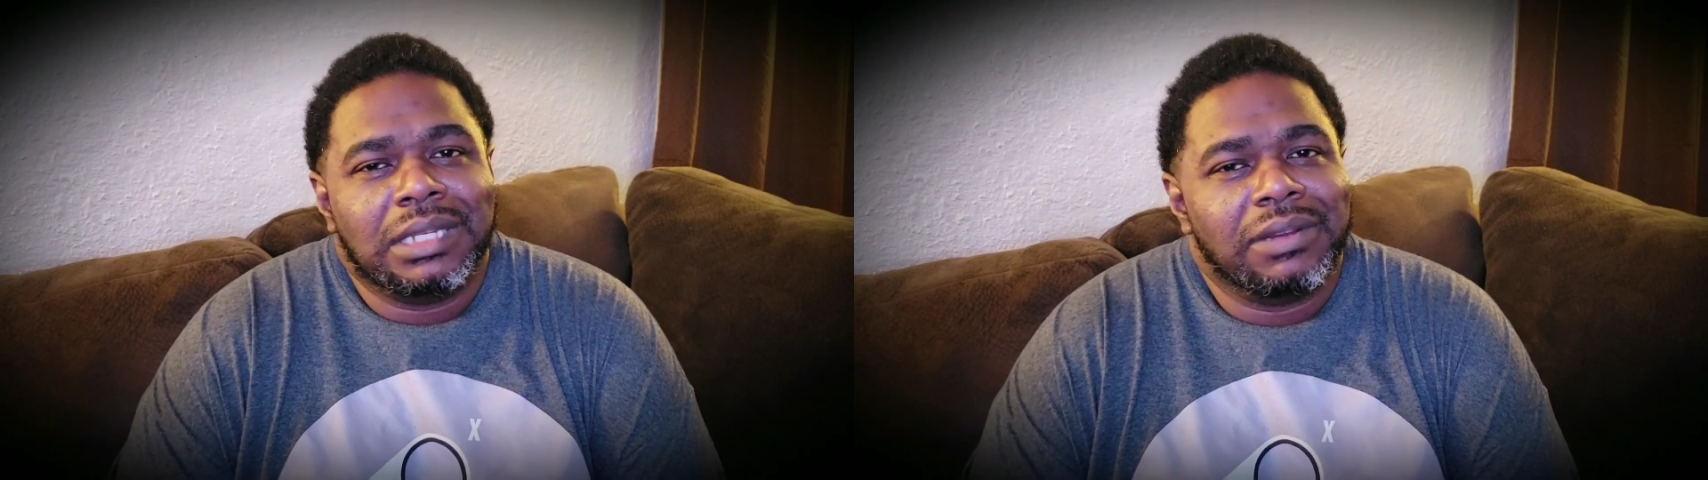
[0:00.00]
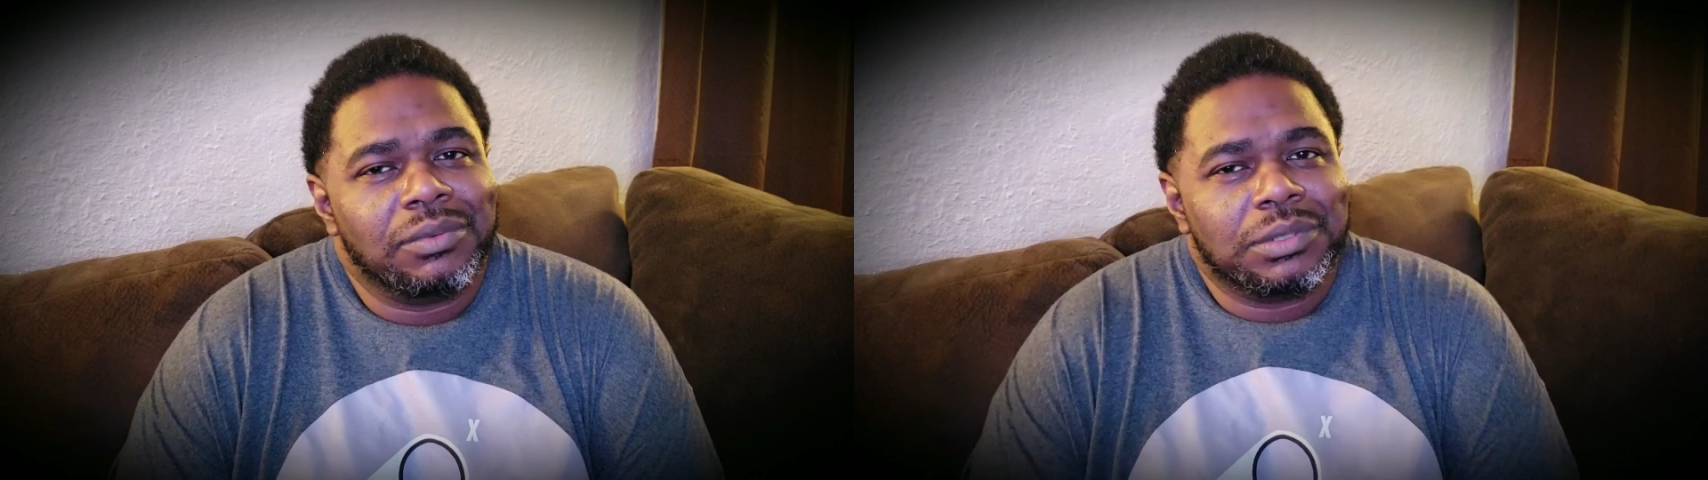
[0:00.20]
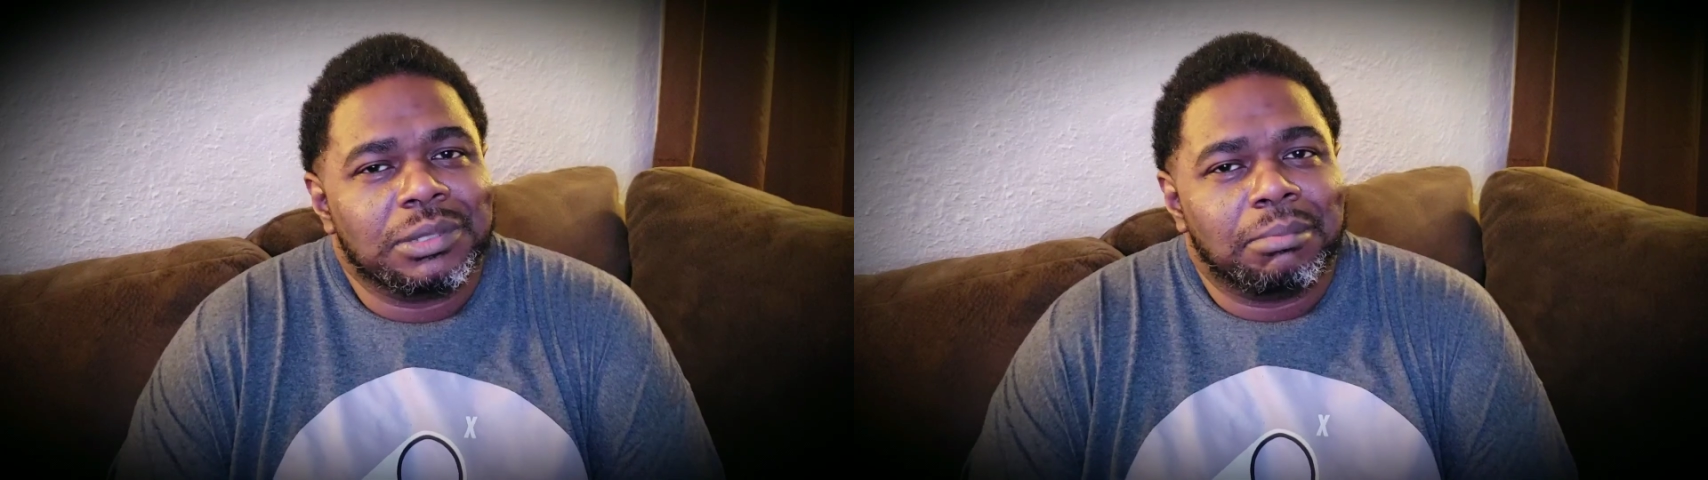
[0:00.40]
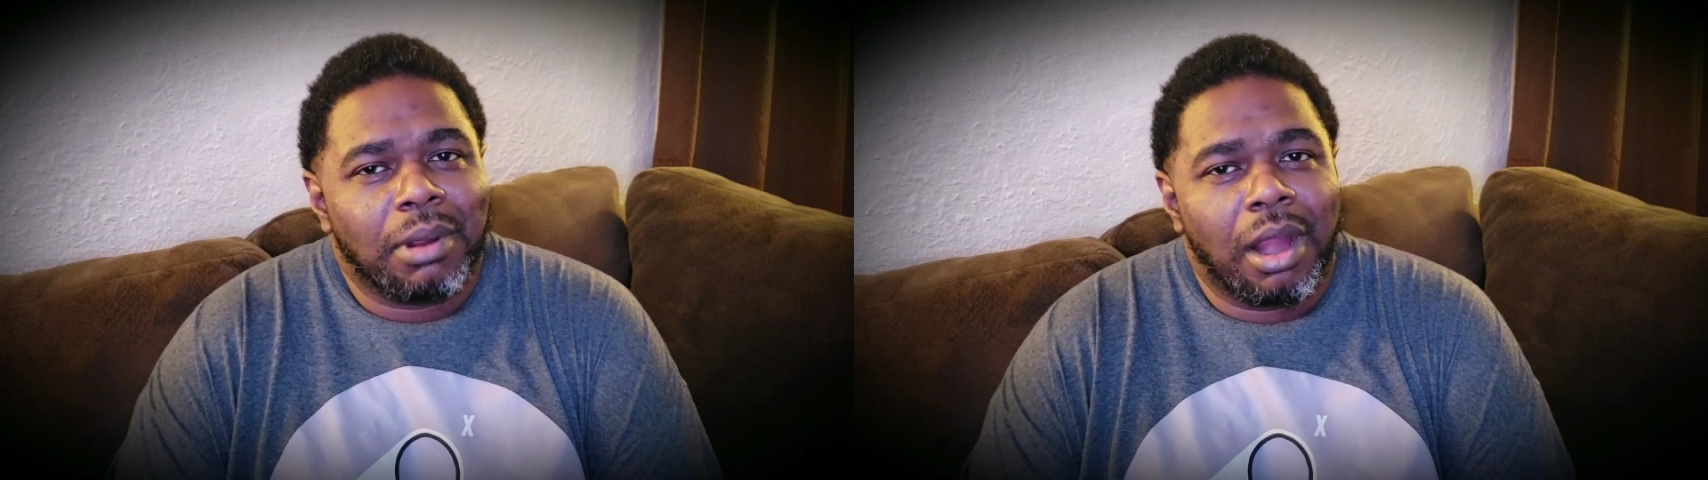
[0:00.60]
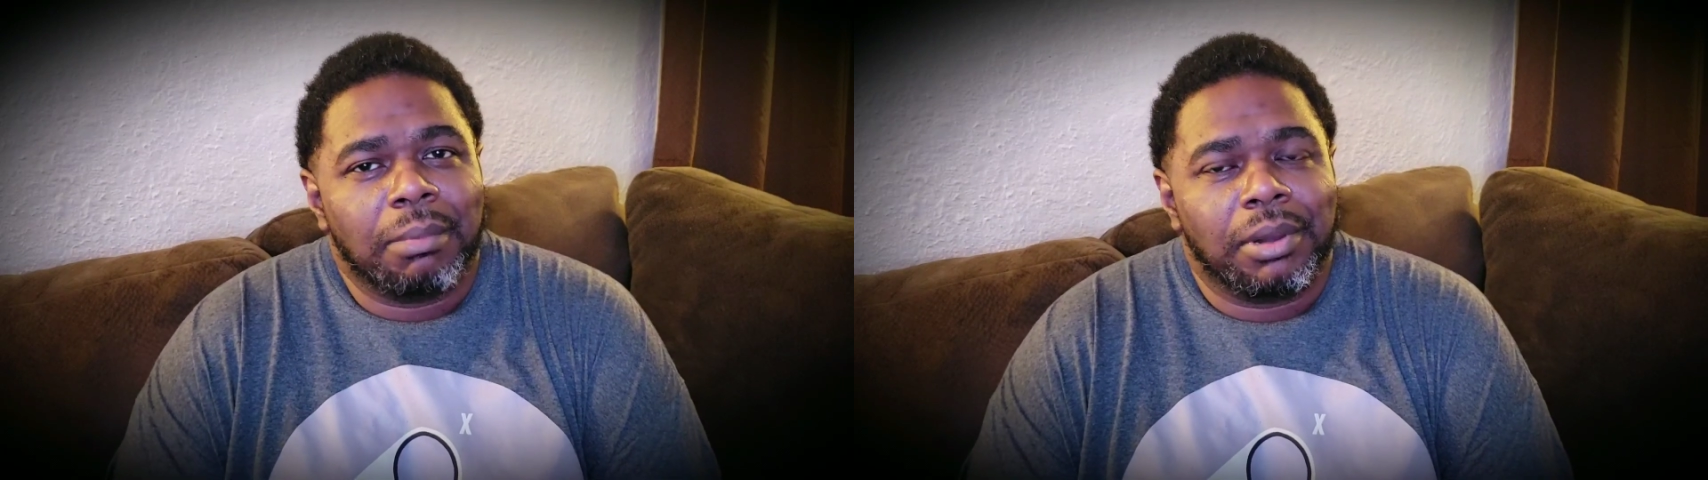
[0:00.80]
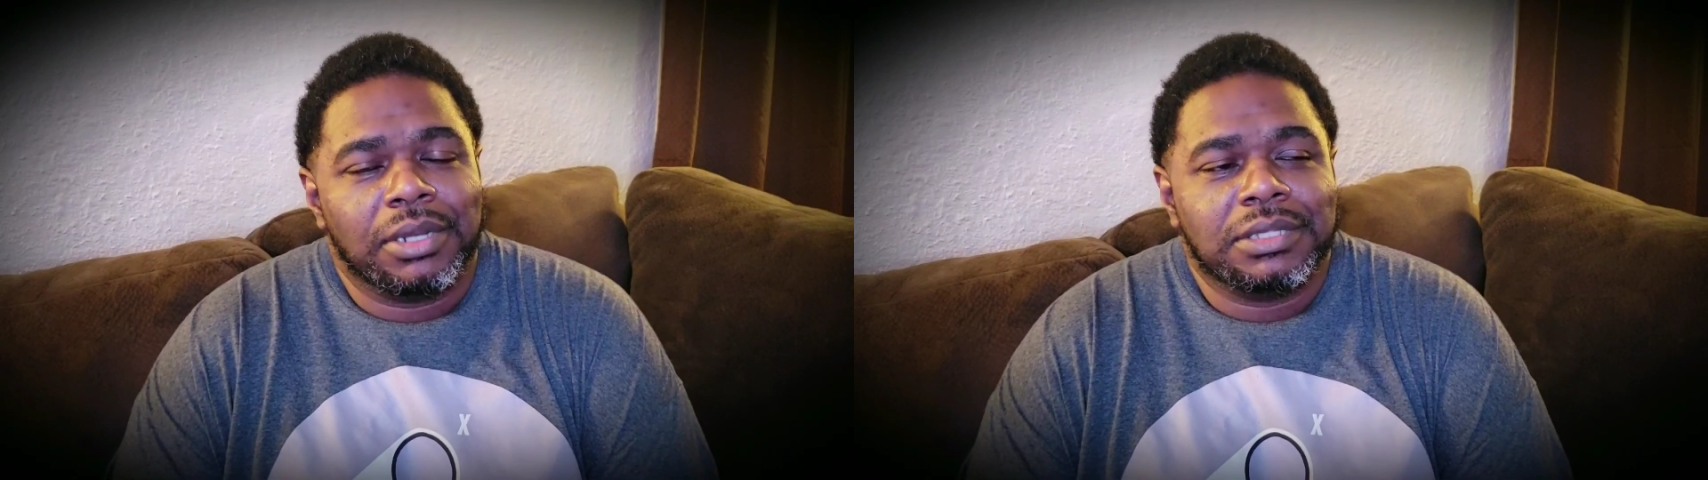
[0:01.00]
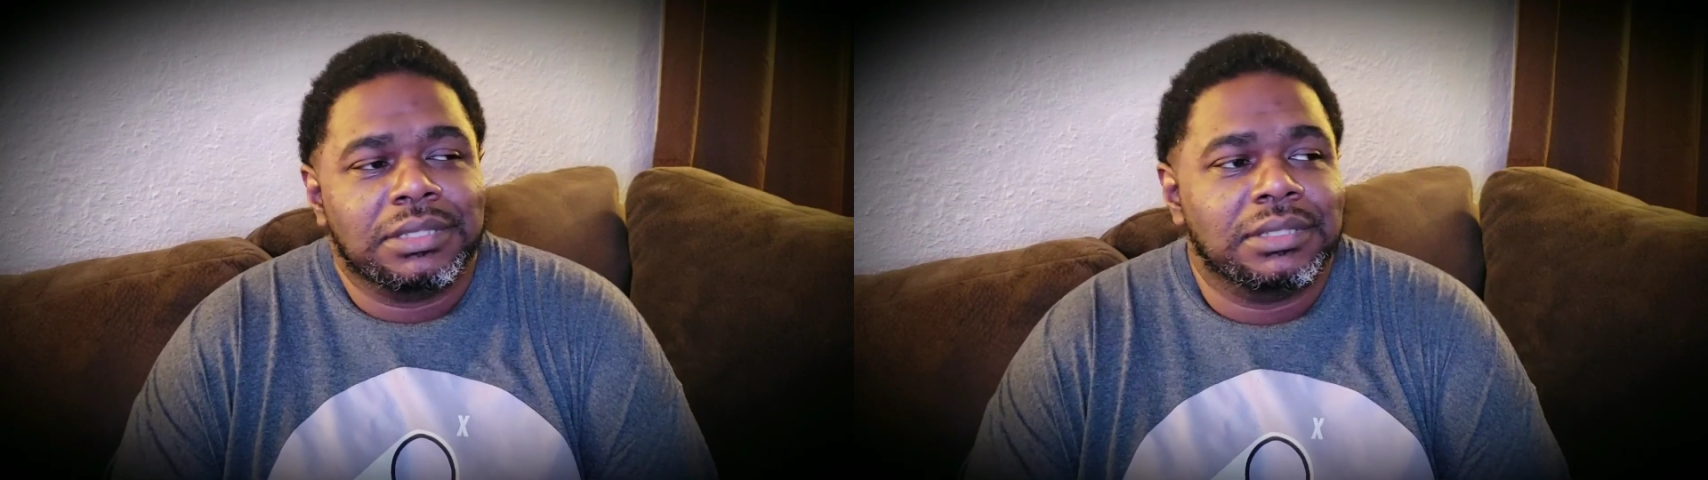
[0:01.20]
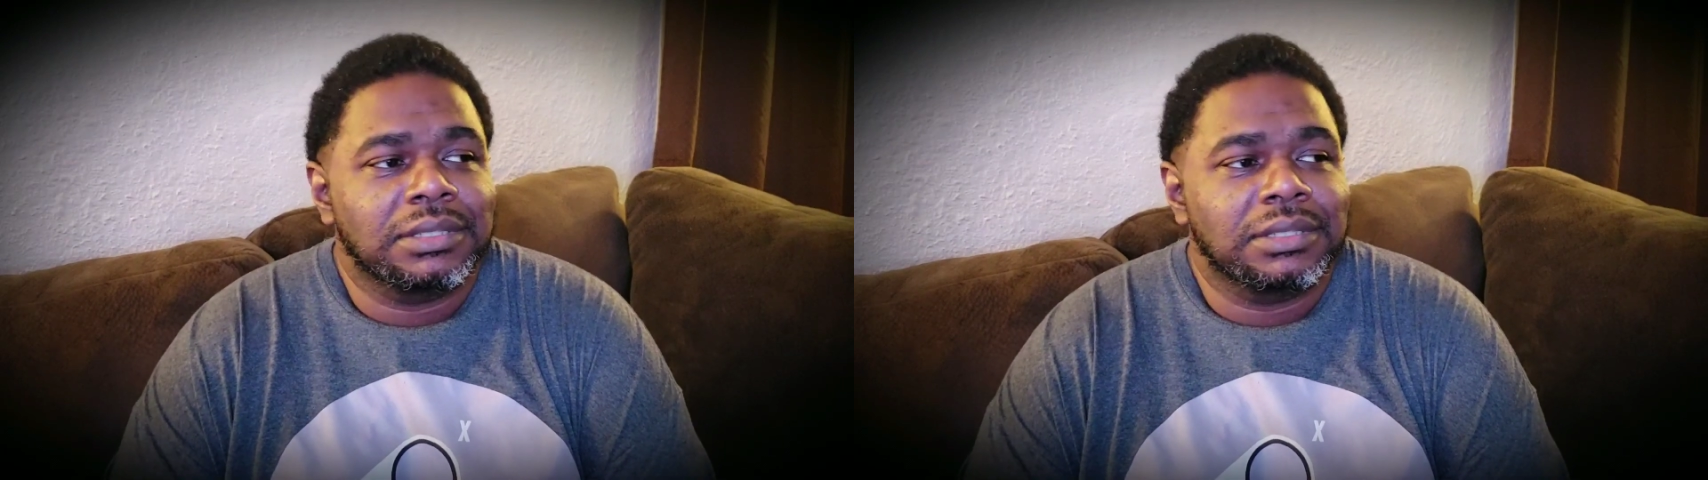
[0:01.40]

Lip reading: never was a bar person.